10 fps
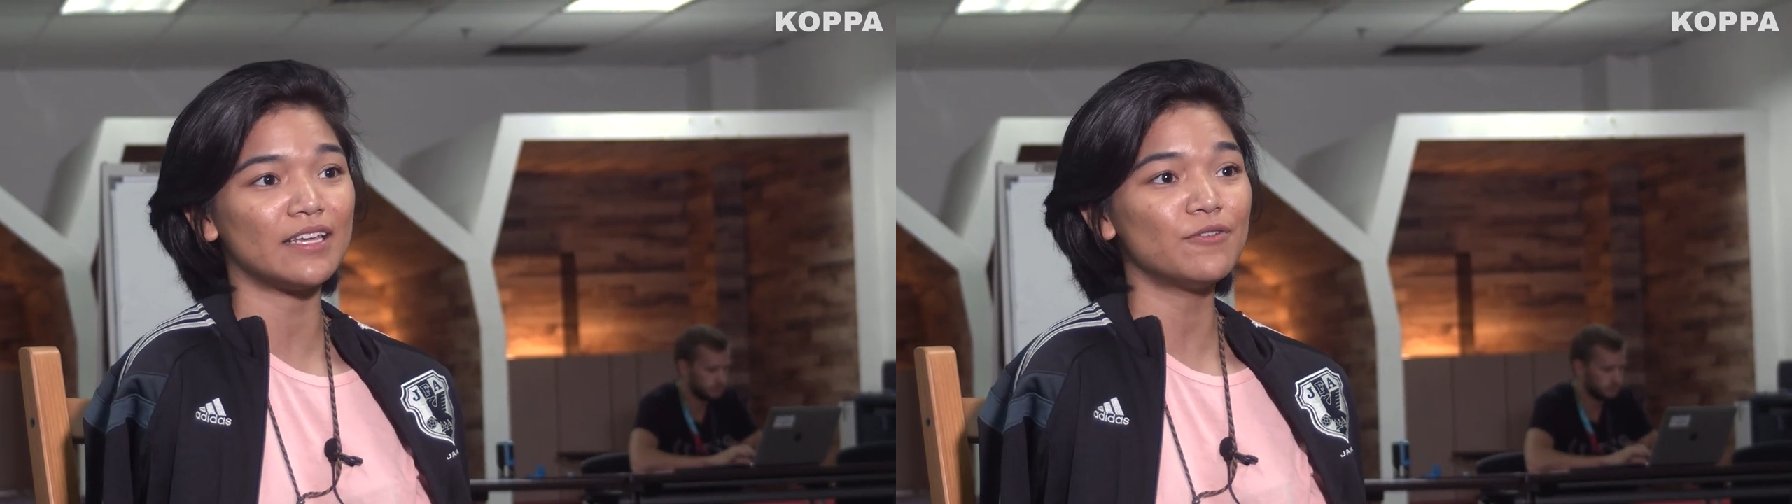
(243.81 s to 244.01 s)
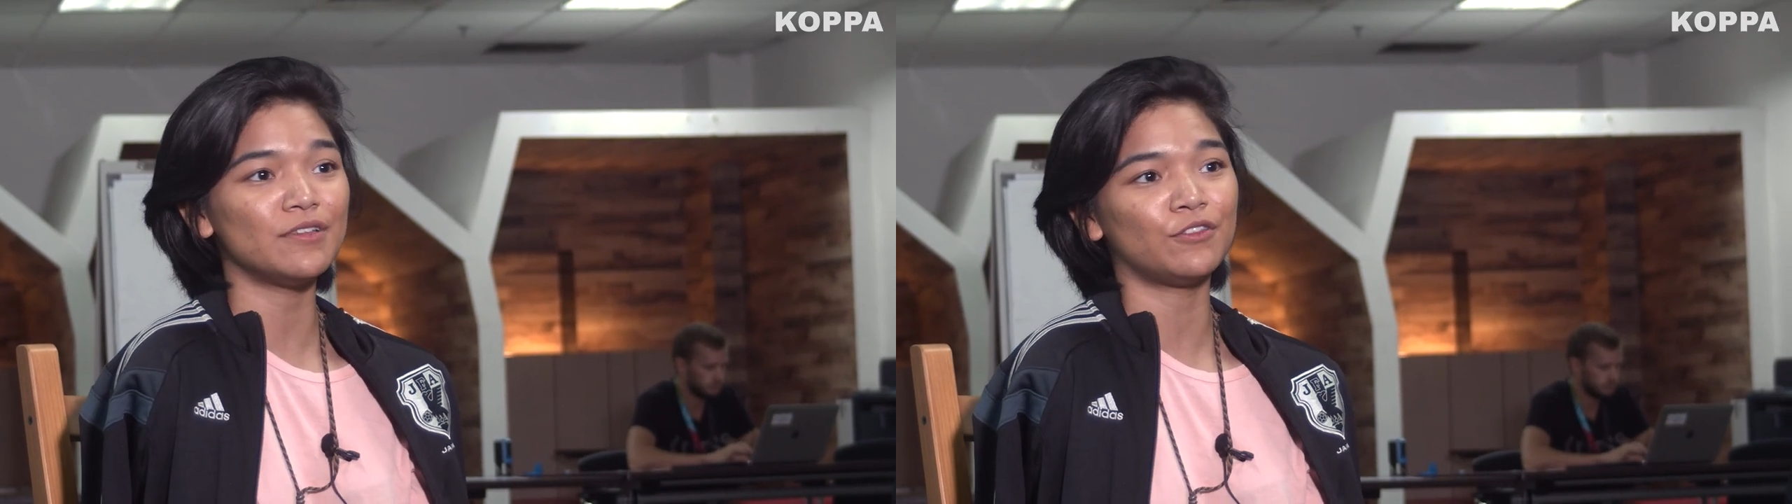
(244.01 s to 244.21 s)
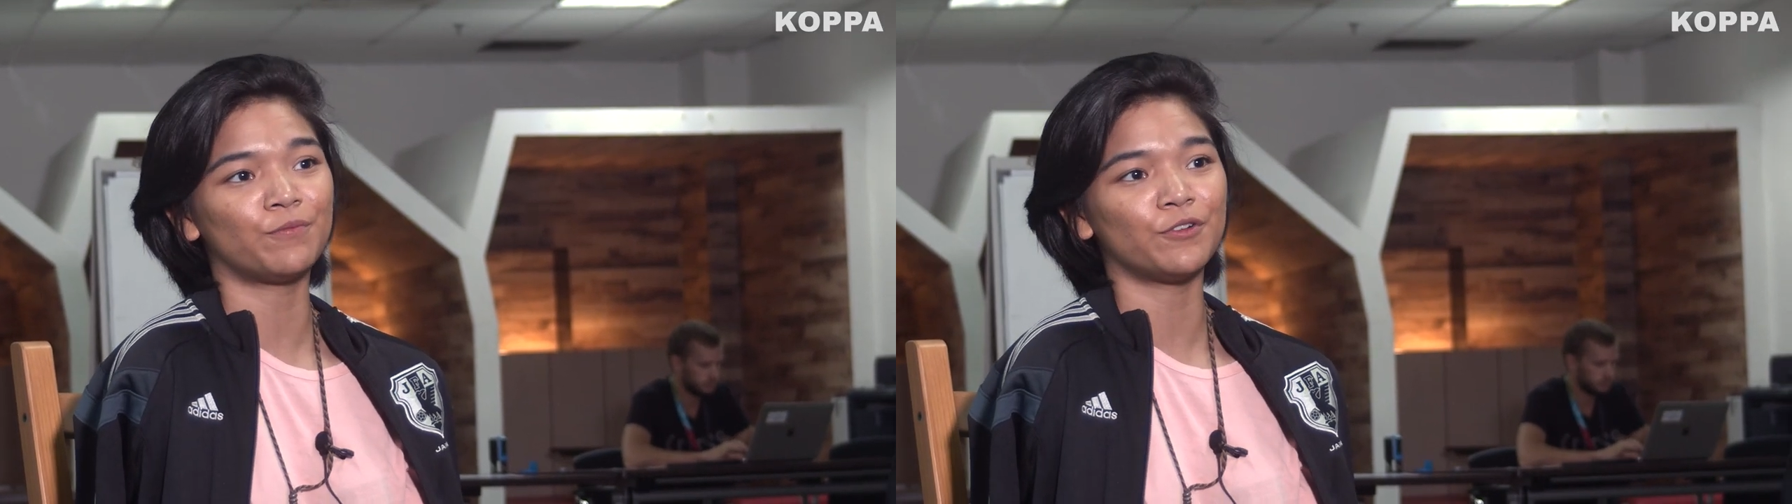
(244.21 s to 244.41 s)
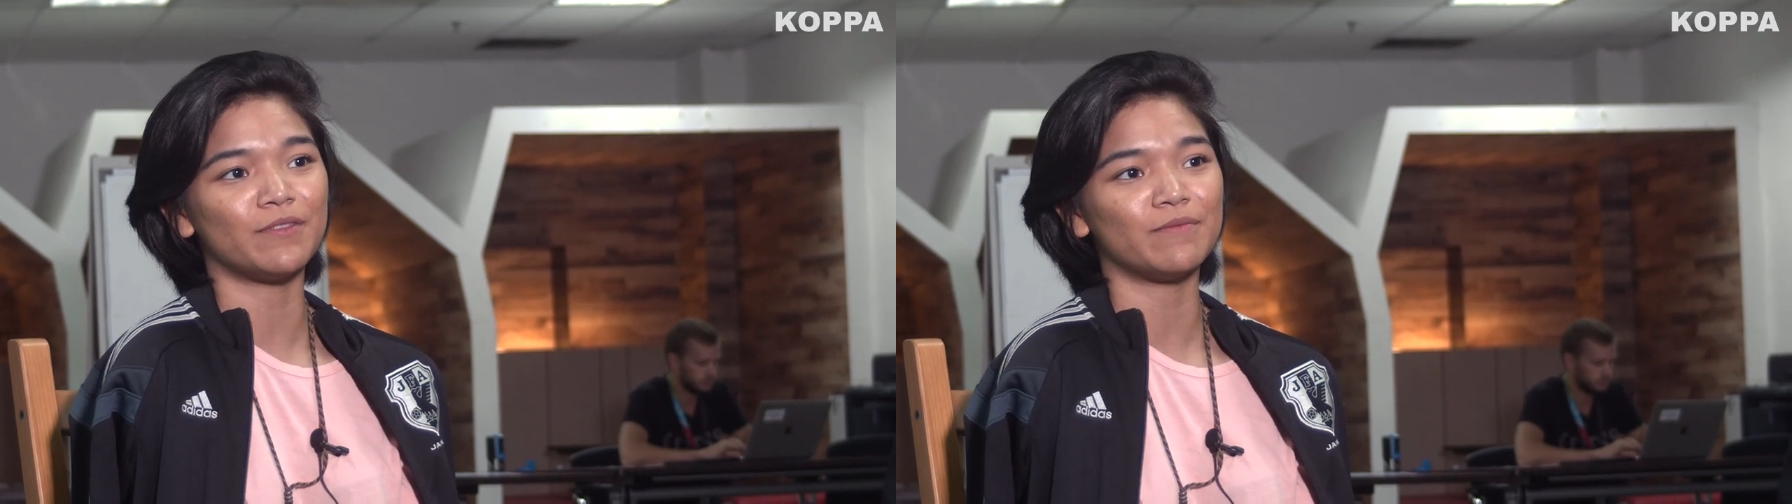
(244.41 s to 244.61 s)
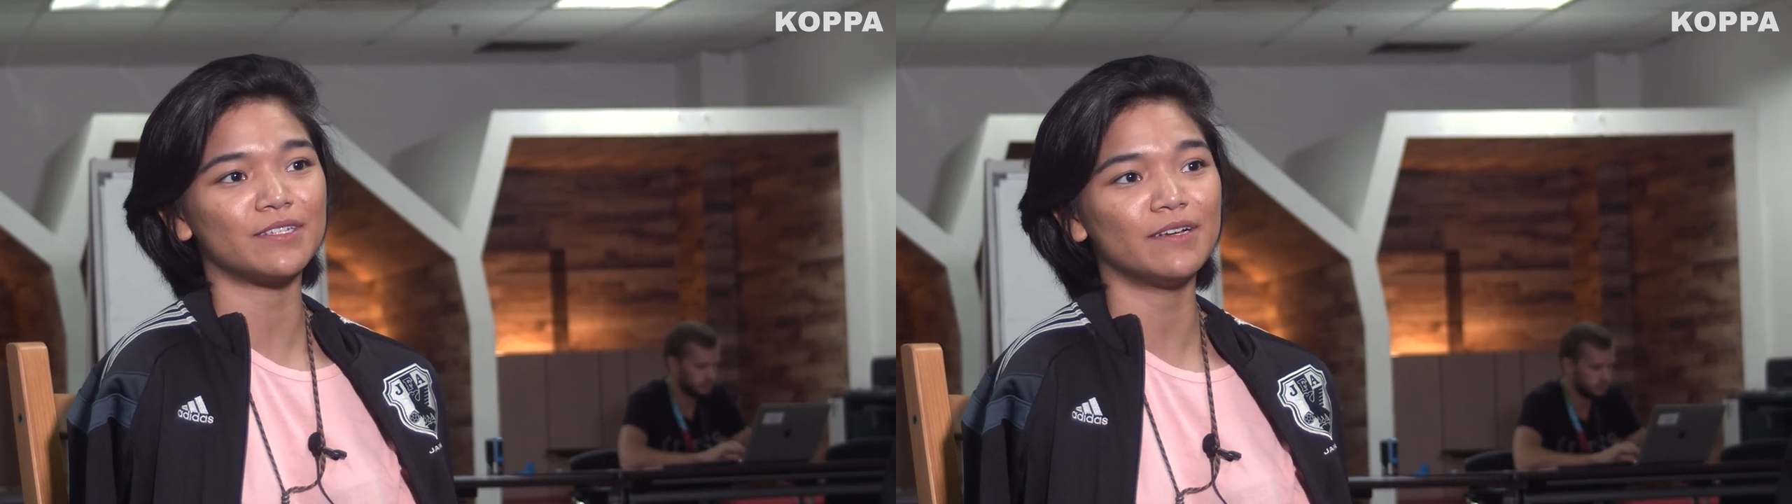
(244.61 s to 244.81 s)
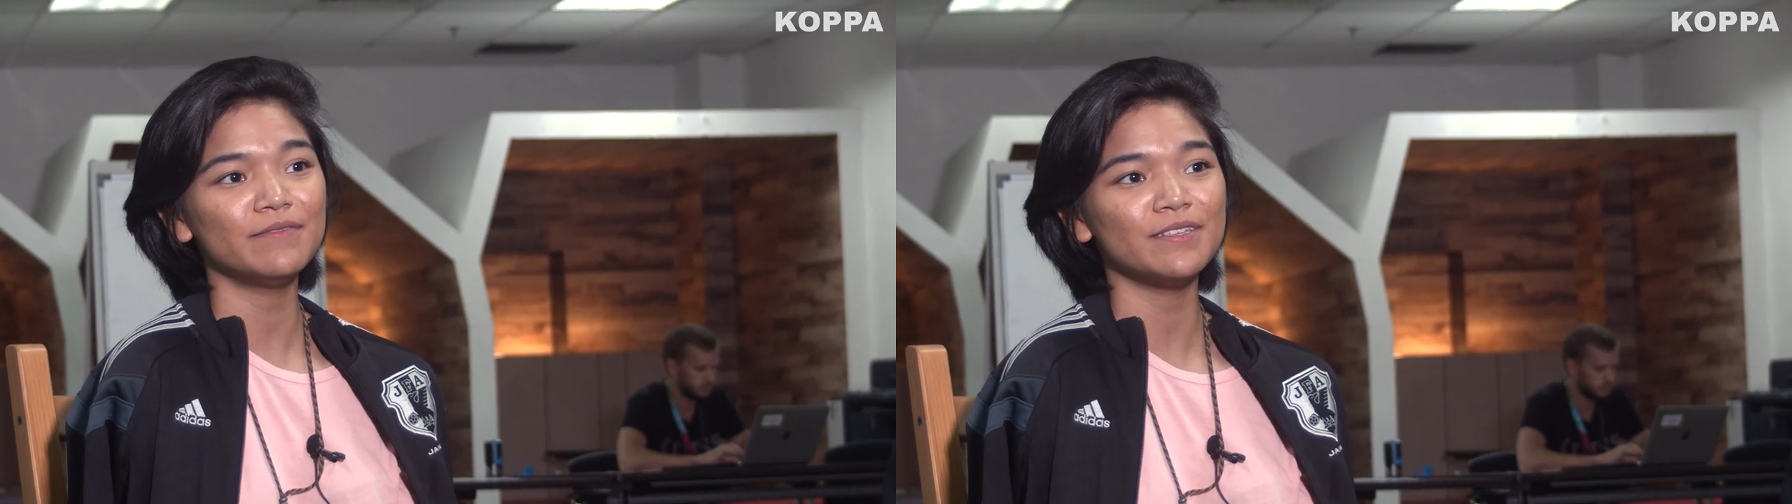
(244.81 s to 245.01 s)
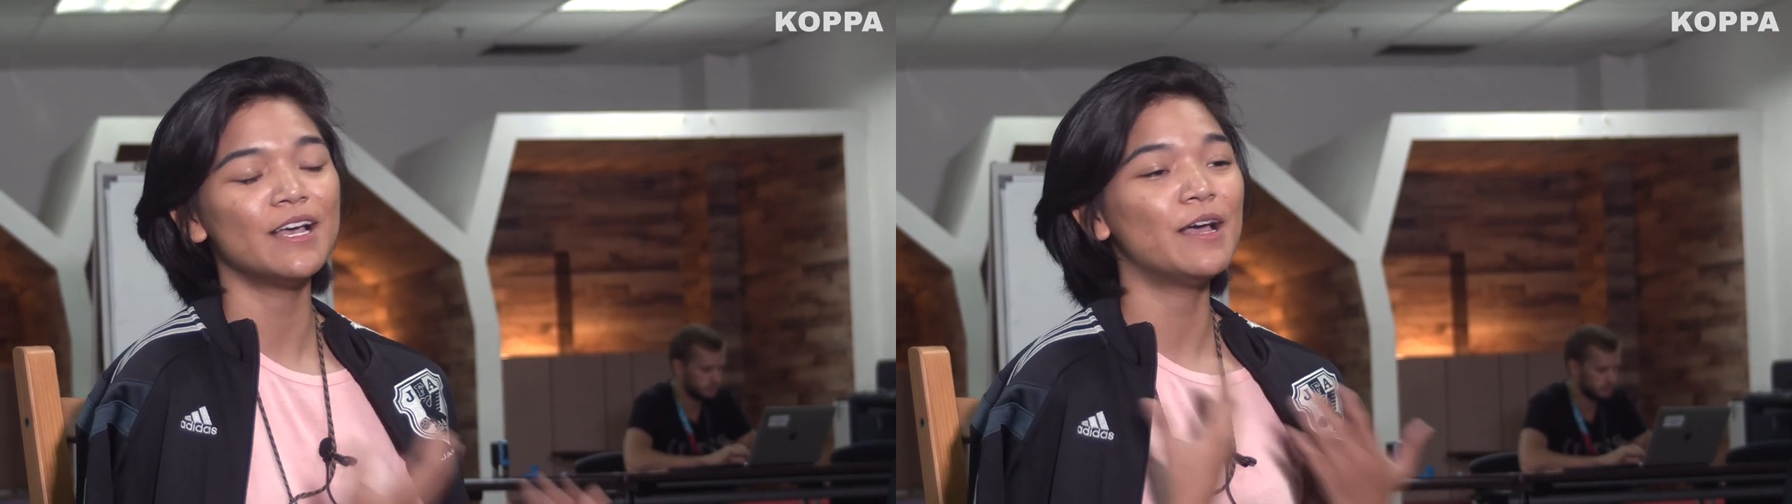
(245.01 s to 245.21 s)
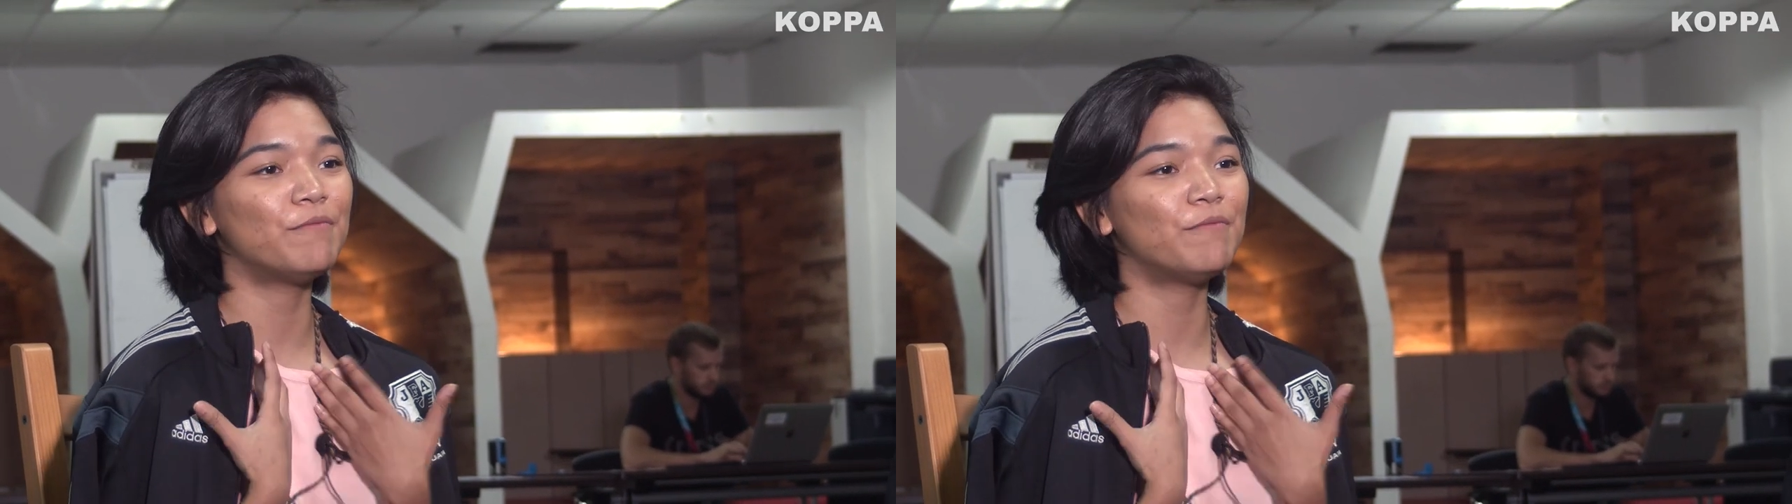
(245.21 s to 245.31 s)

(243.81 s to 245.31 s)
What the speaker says: They don't need to prove themselves.